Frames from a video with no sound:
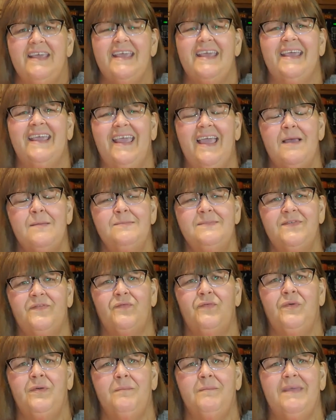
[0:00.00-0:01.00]
It comes
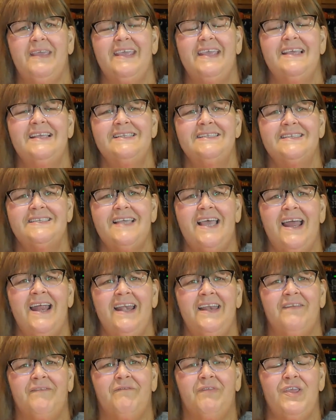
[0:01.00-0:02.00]
from
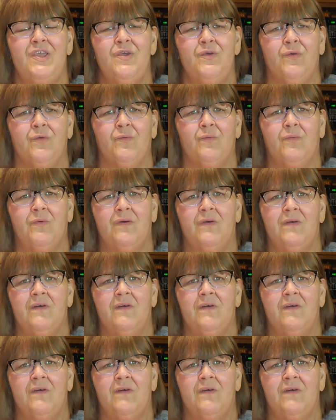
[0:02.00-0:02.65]
inside of you.